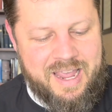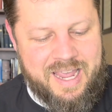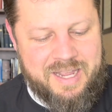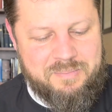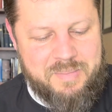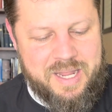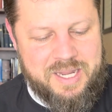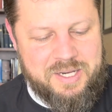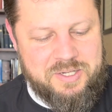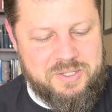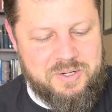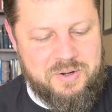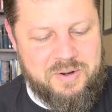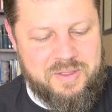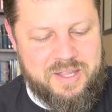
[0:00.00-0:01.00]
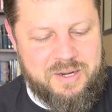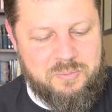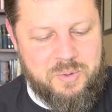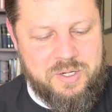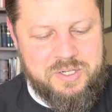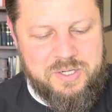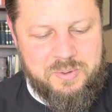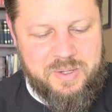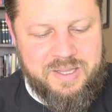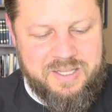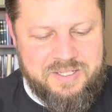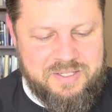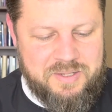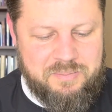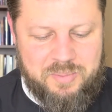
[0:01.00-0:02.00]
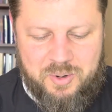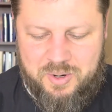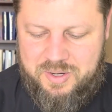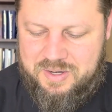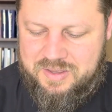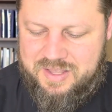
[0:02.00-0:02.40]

and making sure that we're doing this important